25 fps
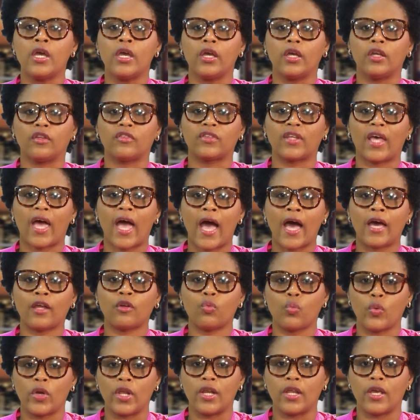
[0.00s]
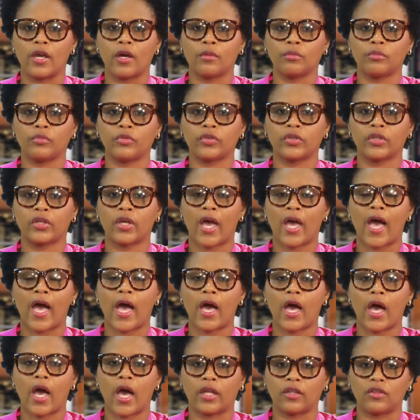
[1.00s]
It's Ann Williams
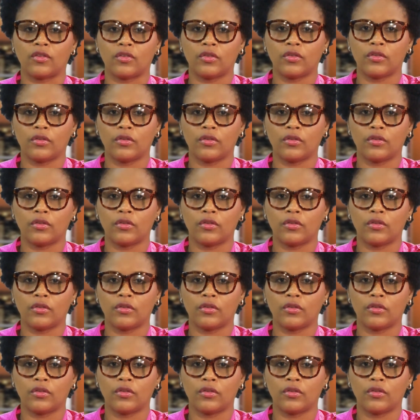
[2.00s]
at